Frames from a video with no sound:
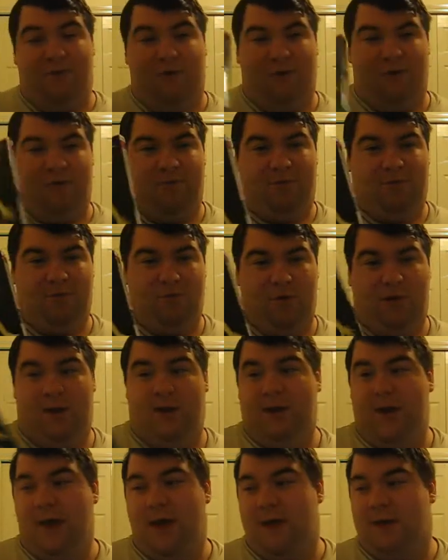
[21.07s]
Volume
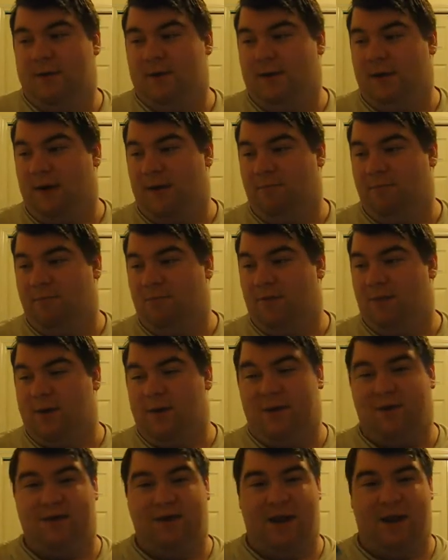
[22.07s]
3, and I'm
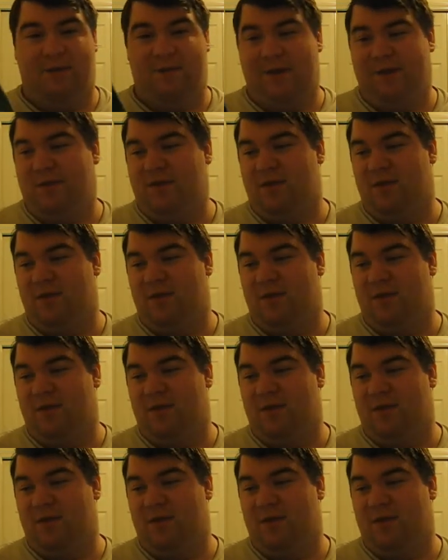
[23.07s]
pretty excited about it.